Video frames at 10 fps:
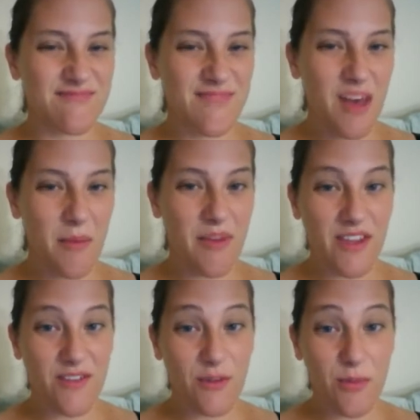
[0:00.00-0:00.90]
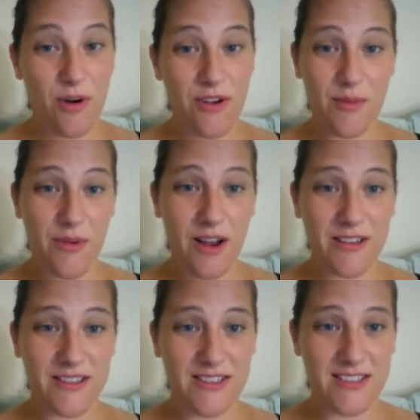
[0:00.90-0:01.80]
not my favorite part of the
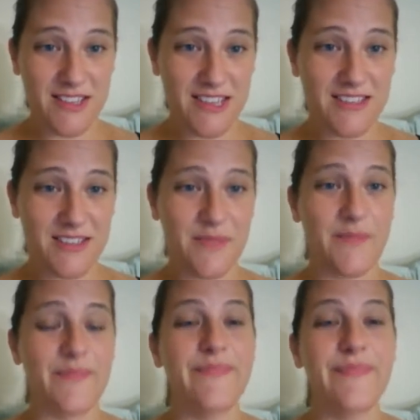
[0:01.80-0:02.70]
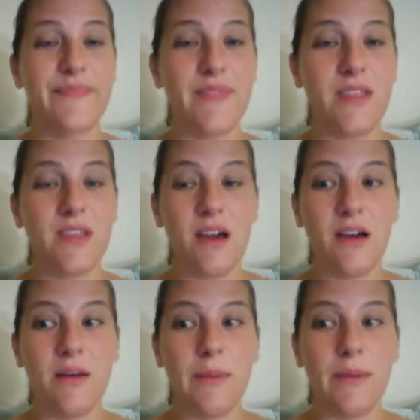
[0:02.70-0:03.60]
process, at least.
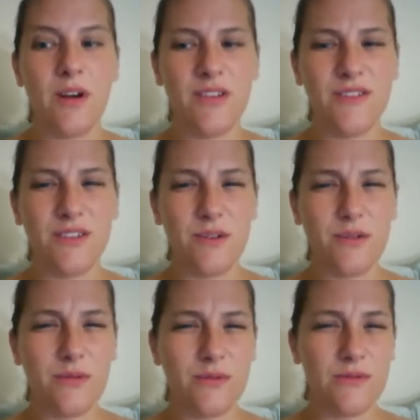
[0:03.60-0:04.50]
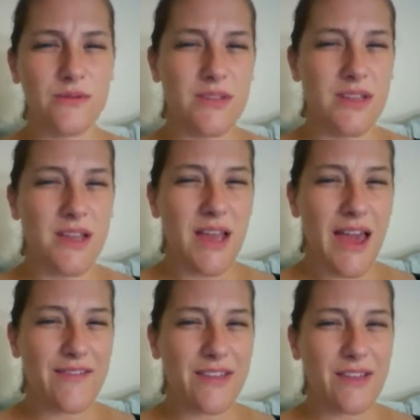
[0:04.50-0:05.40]
I'm also
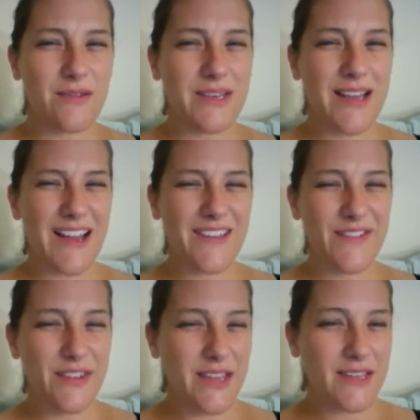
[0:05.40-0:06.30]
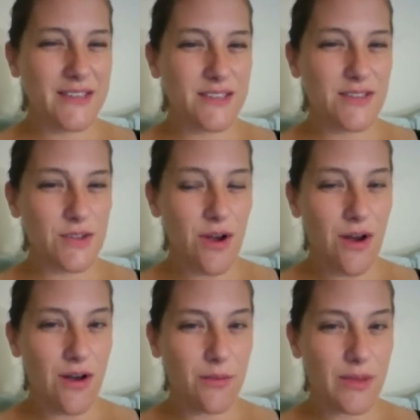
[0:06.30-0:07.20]
having what I feel like is a
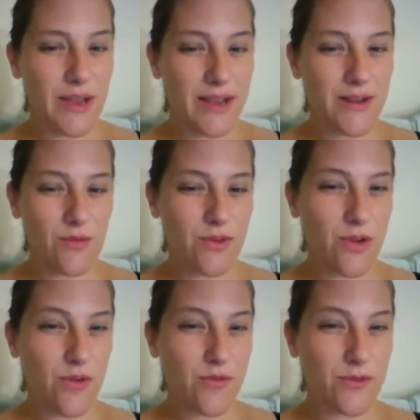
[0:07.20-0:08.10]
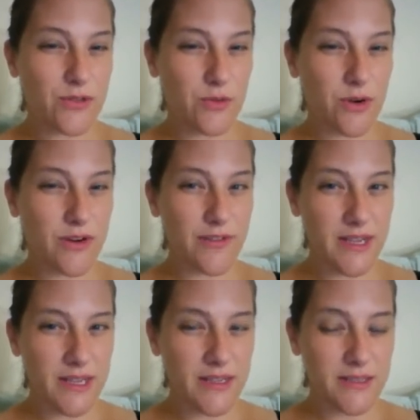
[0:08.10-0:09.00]
stall, but I don't know for sure if it
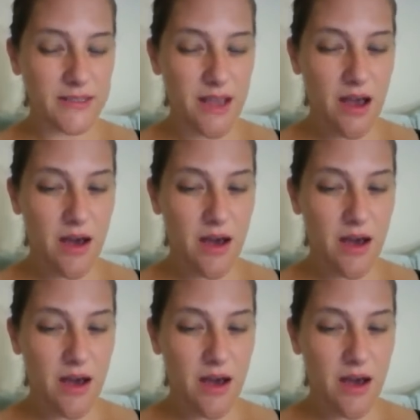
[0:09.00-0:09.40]
is.